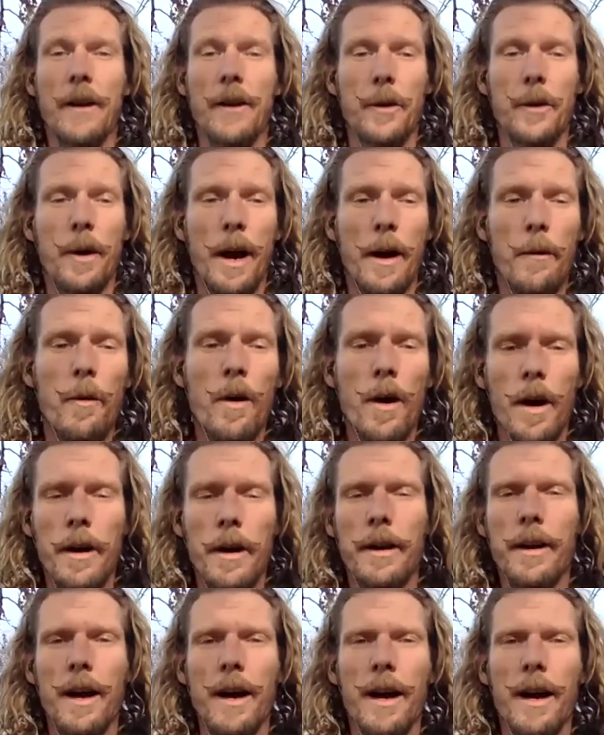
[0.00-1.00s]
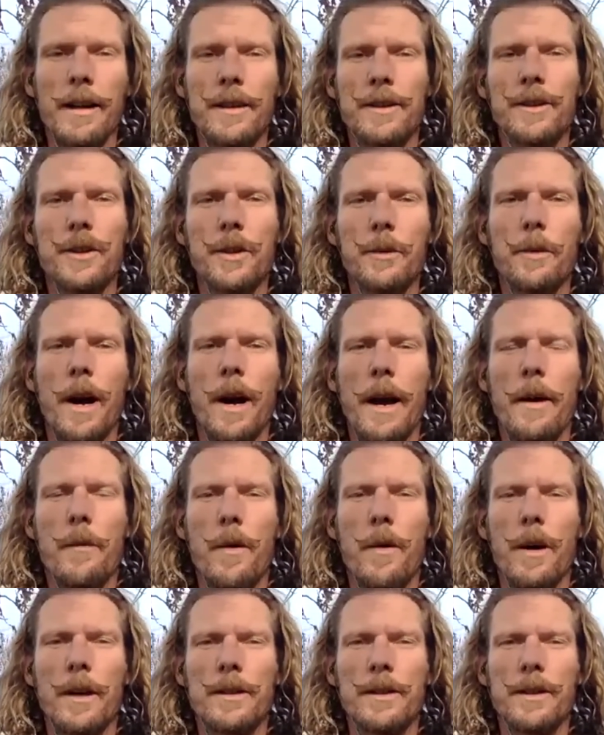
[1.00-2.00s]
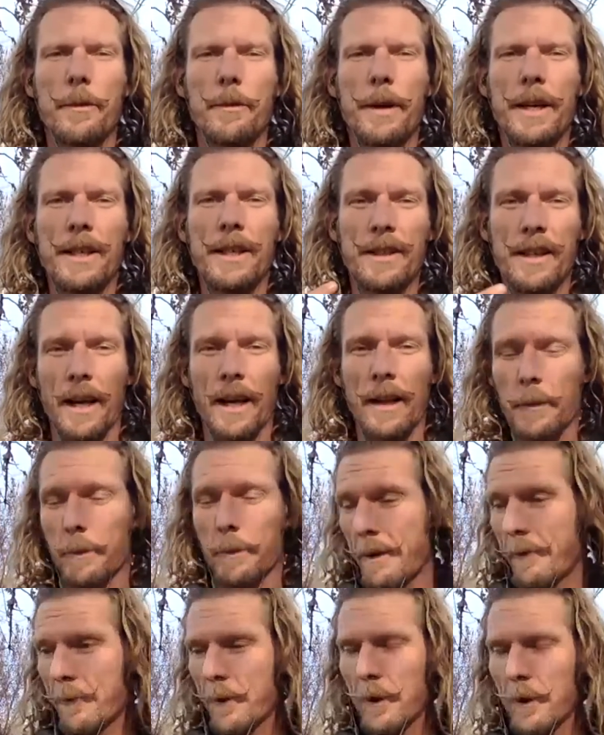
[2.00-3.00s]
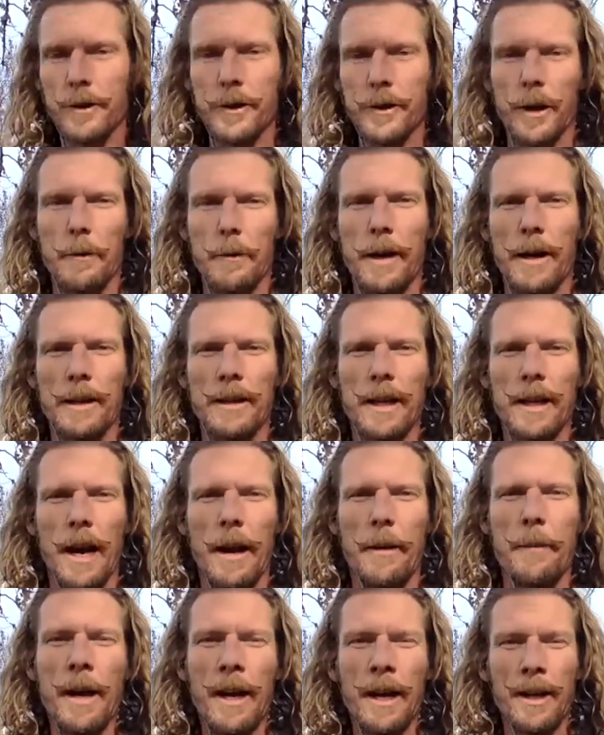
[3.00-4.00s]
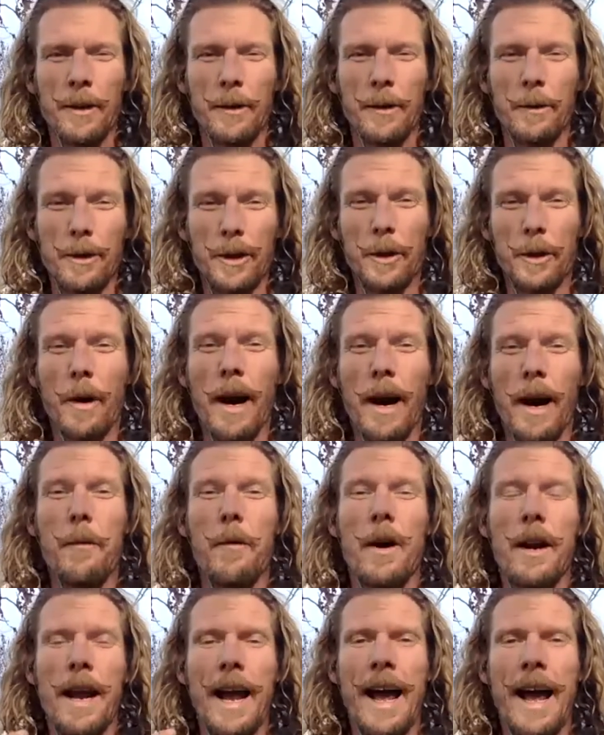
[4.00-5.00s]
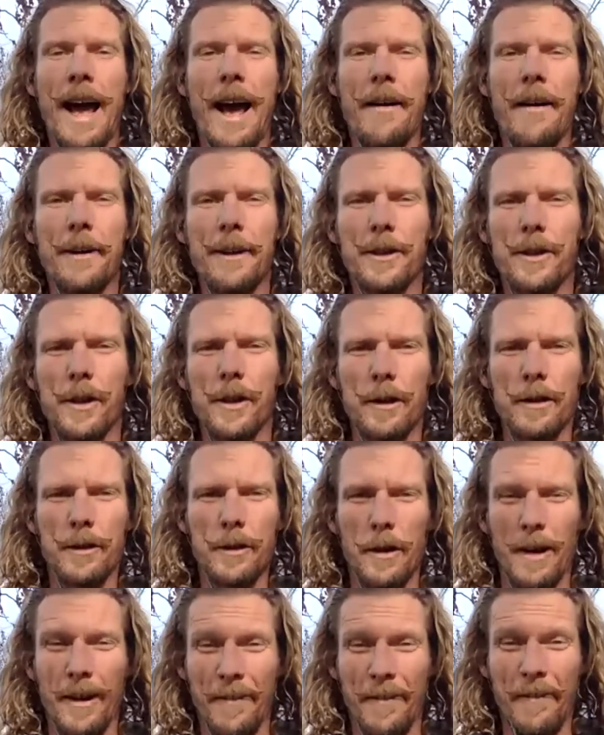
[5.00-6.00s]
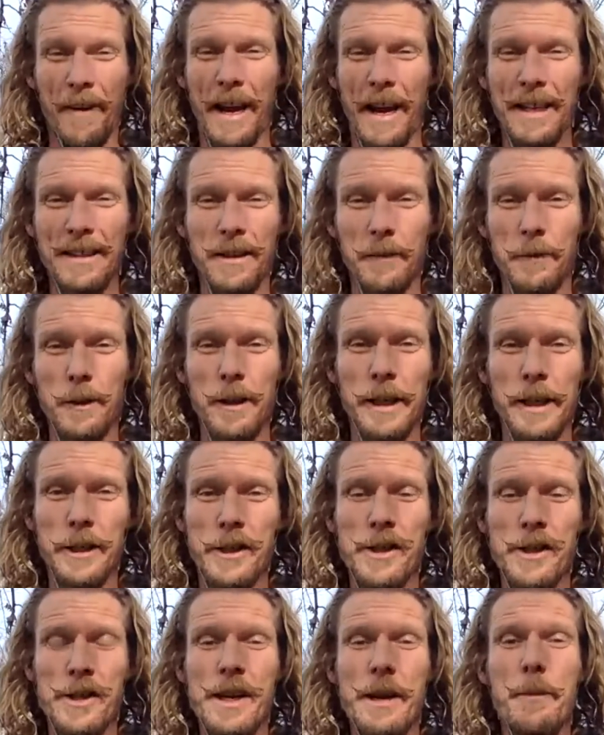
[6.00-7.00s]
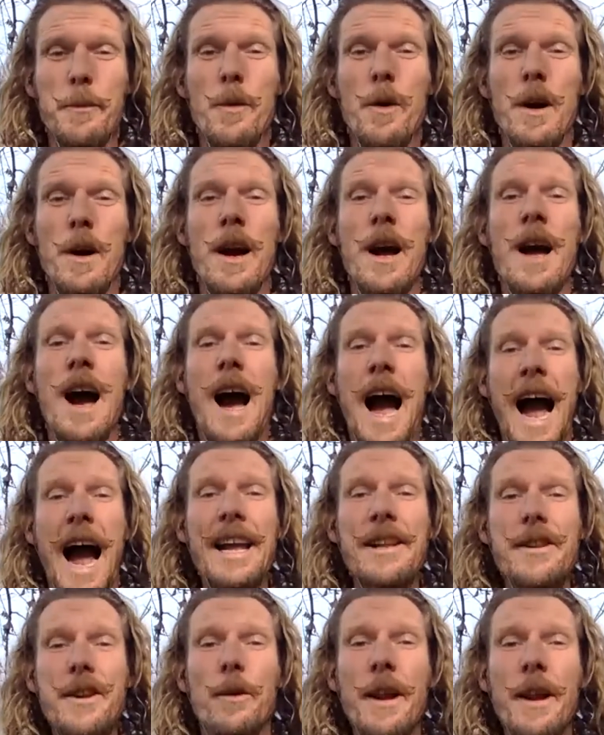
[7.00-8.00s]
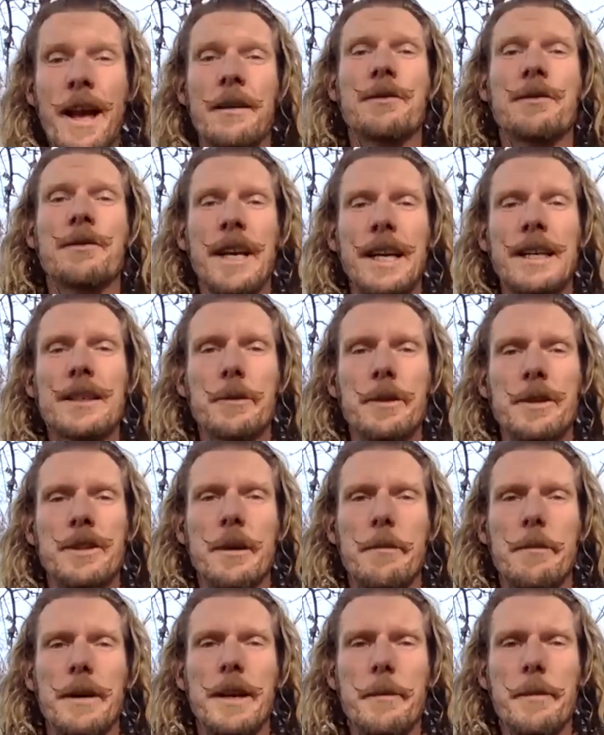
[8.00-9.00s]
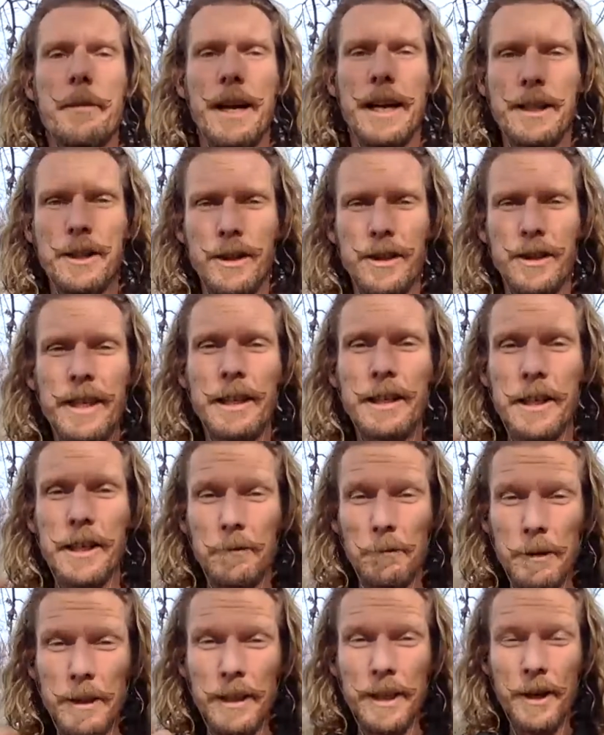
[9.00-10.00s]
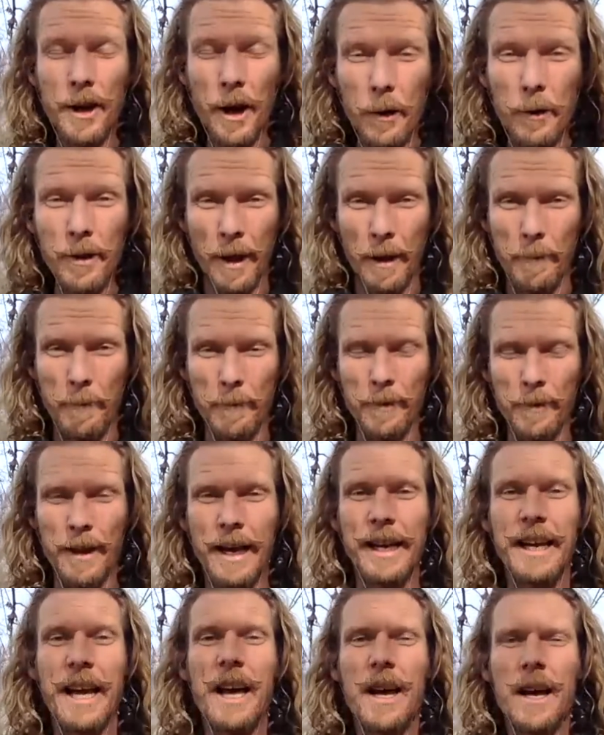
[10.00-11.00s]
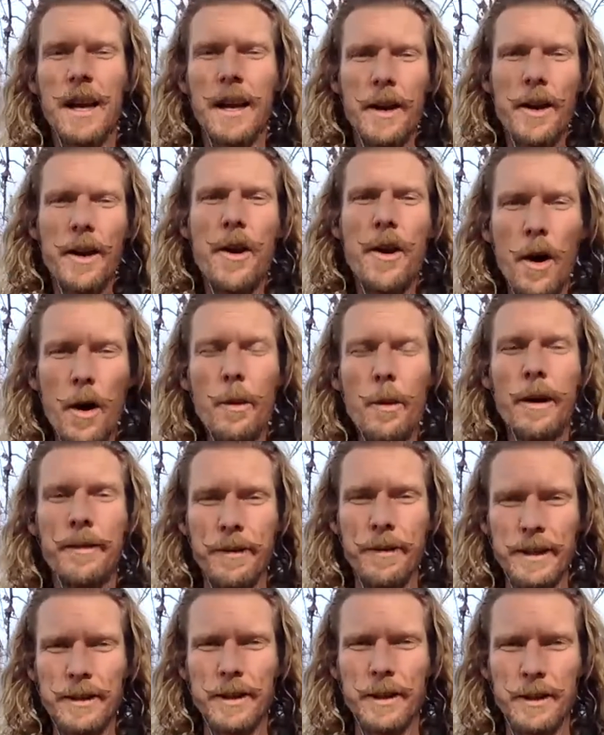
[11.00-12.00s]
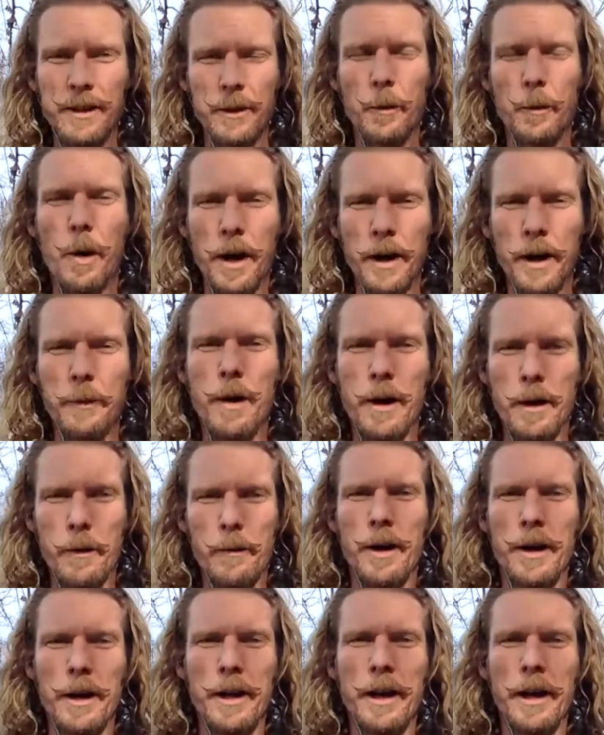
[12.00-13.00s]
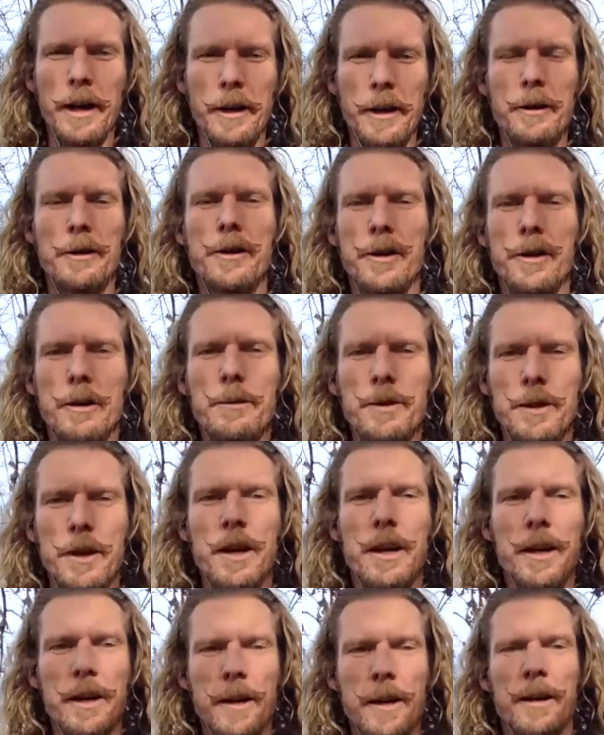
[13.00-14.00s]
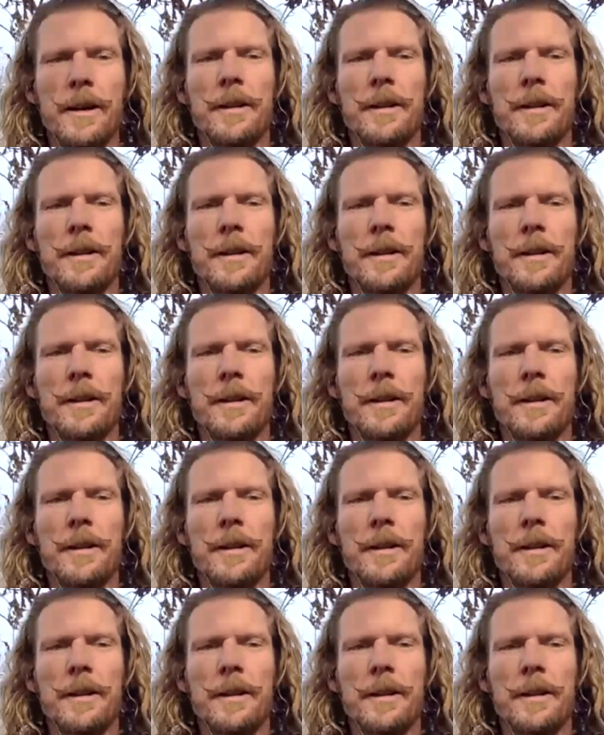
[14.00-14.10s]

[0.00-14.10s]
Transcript: Do I want to be celibate for a certain amount of time? Do I want to have a certain sort of phase of relationship where I don't have sex with somebody, but I just get to really know them? Like, know if this is what your terms are.